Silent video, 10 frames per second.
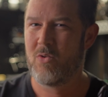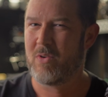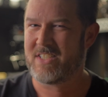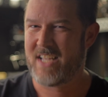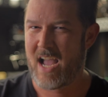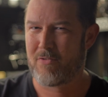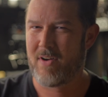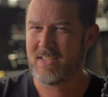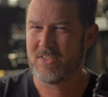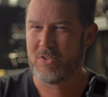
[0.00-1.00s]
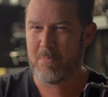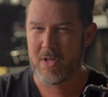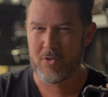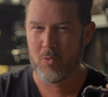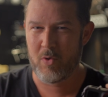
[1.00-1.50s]
which sacrifices a
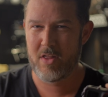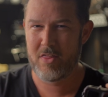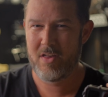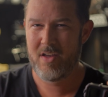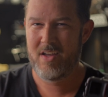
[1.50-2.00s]
bit of the width